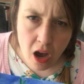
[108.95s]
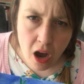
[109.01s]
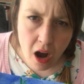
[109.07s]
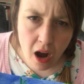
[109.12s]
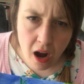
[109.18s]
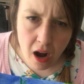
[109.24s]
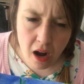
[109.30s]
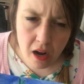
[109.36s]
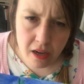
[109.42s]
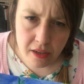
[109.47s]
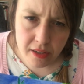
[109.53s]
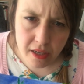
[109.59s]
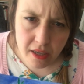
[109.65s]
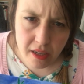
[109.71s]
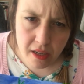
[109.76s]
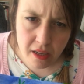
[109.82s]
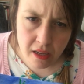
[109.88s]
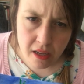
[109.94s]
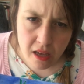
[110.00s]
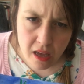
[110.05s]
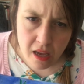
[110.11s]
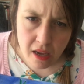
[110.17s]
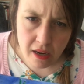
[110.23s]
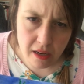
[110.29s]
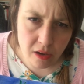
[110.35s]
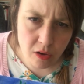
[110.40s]
harder
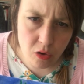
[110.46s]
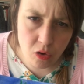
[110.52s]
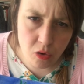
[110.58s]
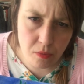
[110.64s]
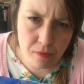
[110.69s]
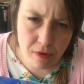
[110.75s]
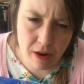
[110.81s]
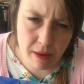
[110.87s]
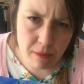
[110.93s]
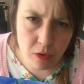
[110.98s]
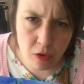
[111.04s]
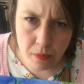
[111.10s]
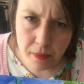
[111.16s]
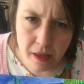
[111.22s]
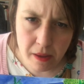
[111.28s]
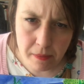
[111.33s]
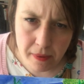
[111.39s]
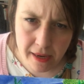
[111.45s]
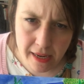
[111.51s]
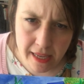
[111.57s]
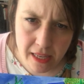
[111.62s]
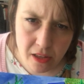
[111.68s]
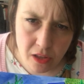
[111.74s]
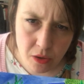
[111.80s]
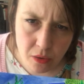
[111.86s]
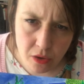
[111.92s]
and incorporate more people
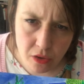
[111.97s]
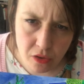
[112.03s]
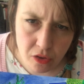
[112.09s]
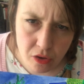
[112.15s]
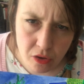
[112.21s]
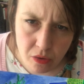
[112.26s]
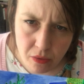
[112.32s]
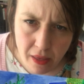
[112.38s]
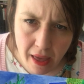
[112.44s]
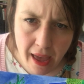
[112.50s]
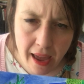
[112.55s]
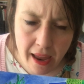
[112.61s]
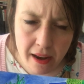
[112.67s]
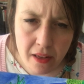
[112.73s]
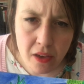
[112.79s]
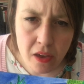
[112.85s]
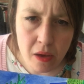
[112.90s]
in, you can do that.